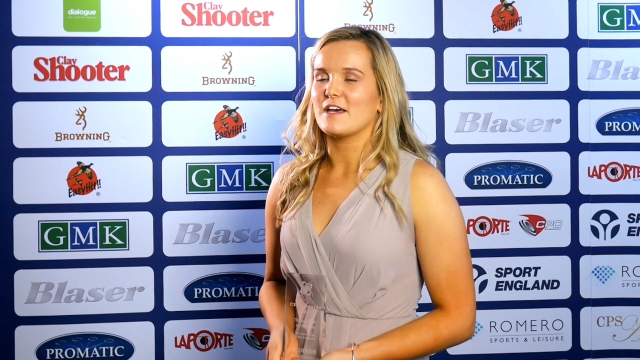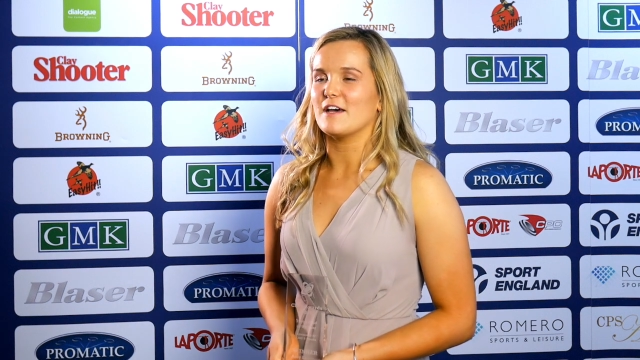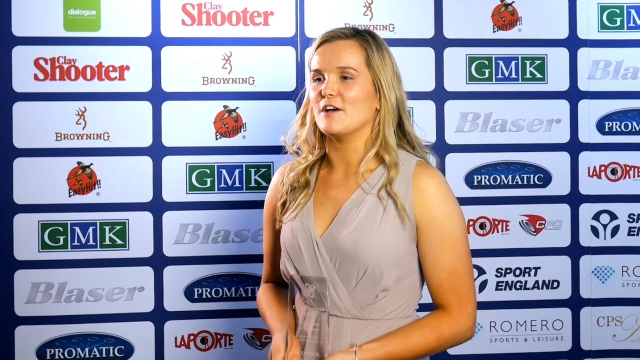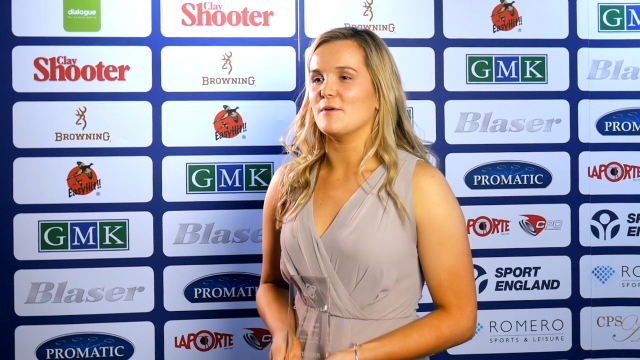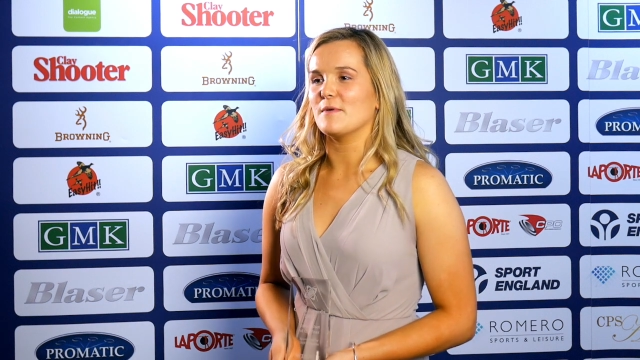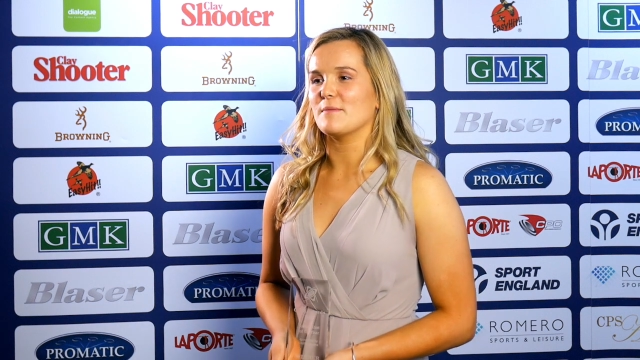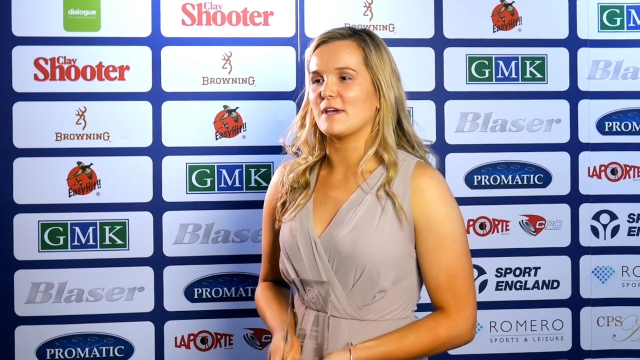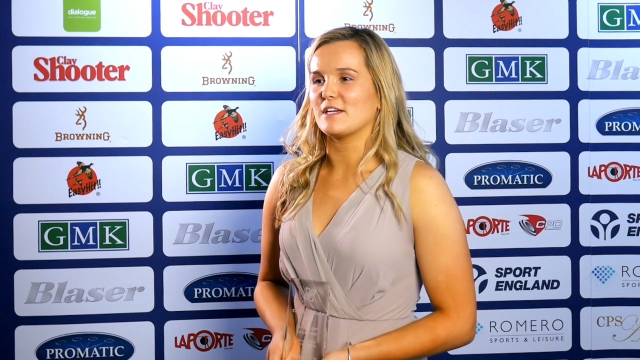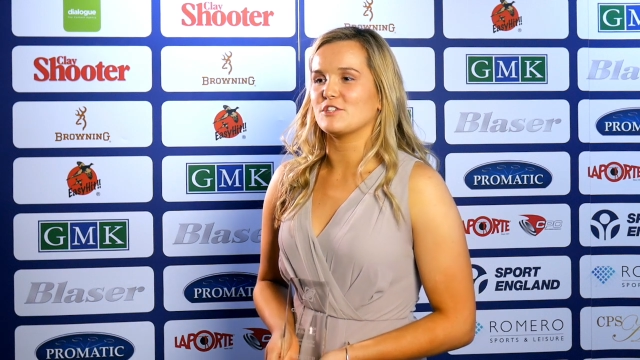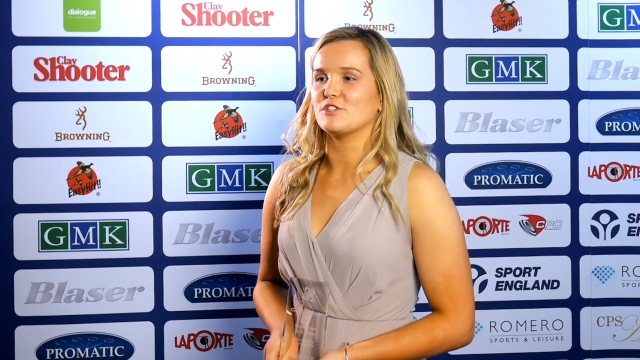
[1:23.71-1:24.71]
It
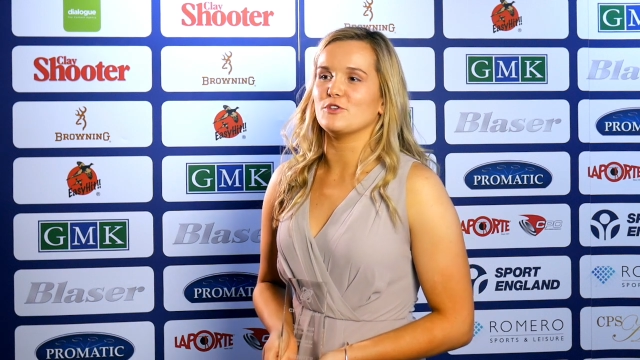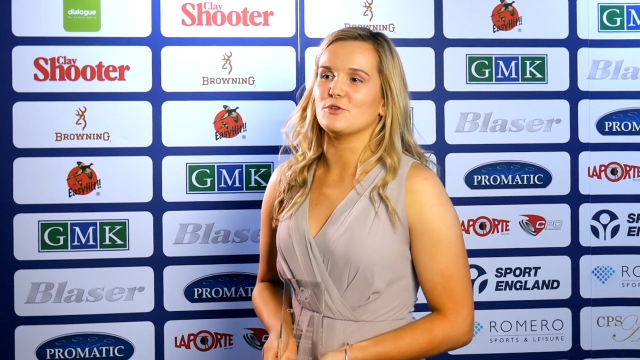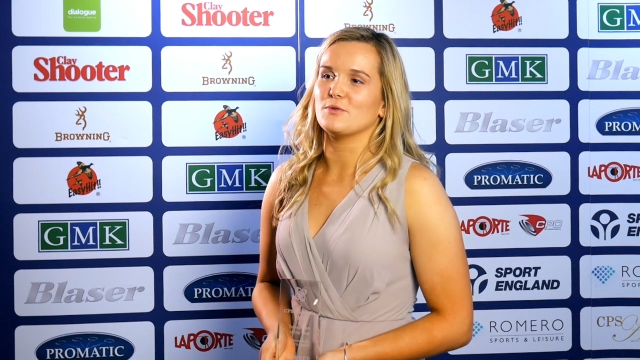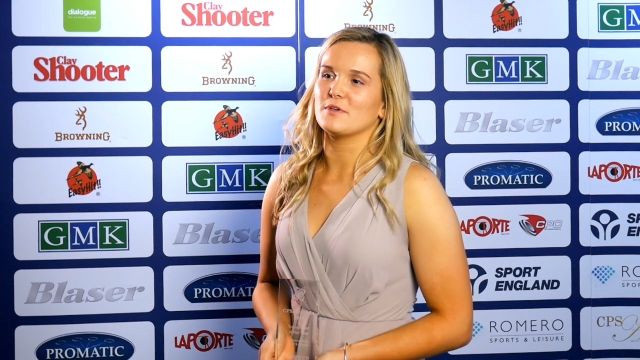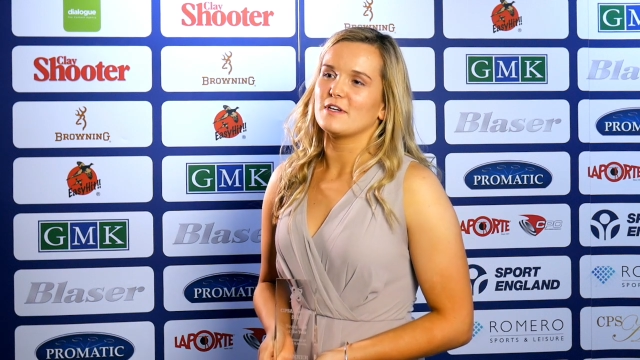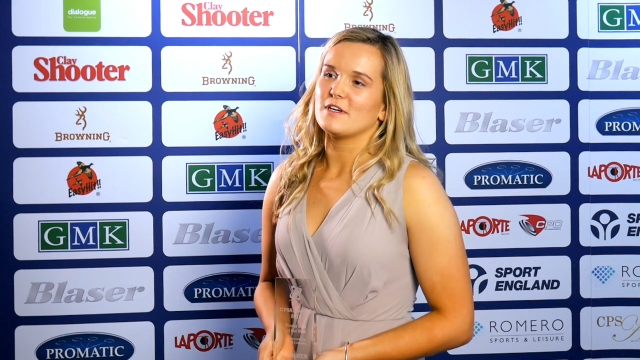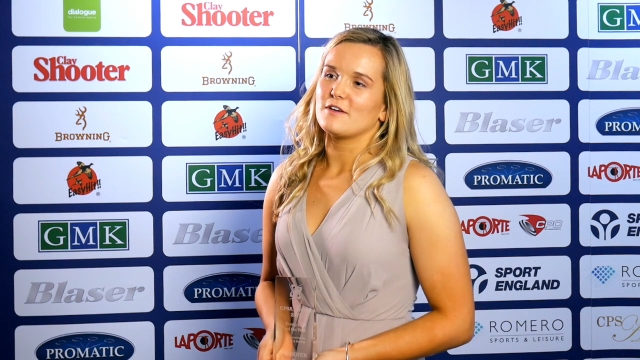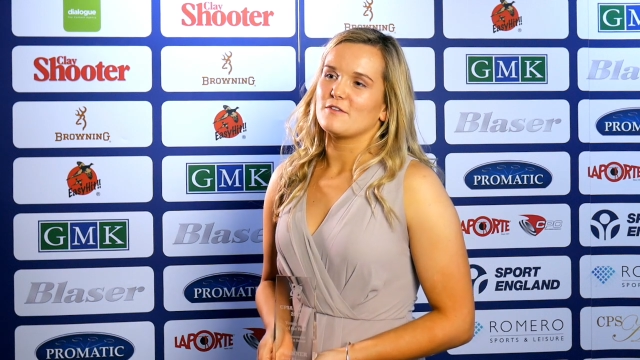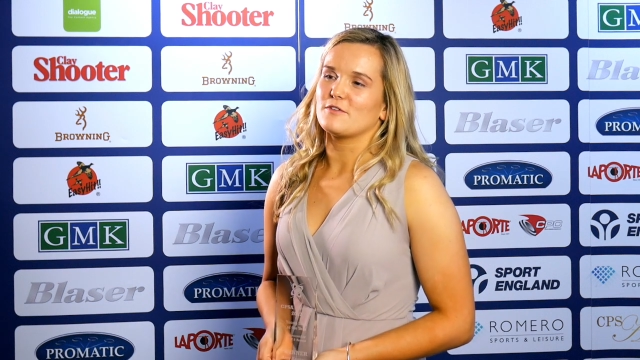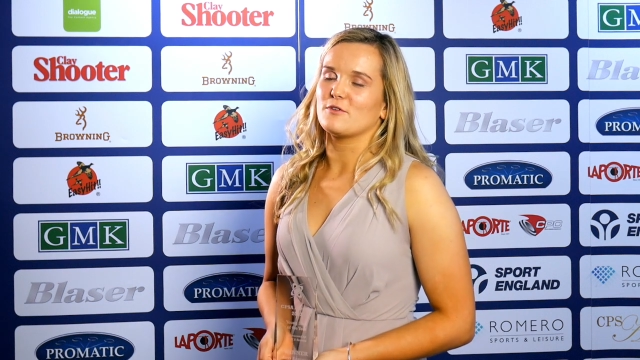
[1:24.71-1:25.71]
makes you
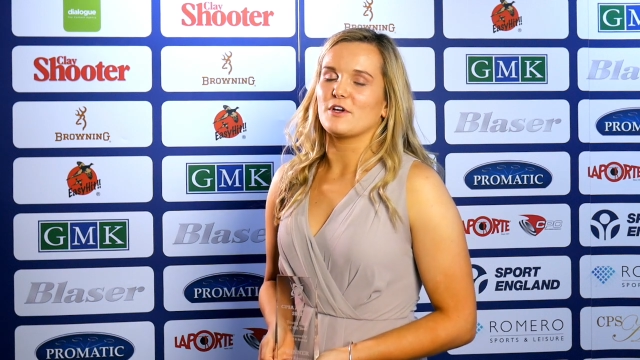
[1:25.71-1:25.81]
feel